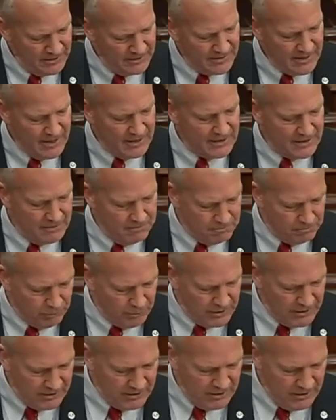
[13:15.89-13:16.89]
They can
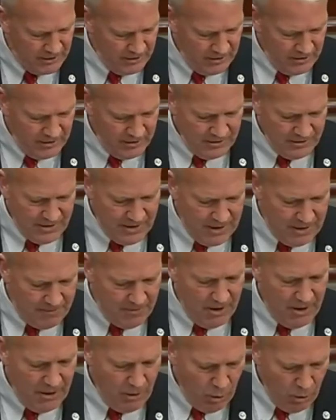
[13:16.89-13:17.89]
bring them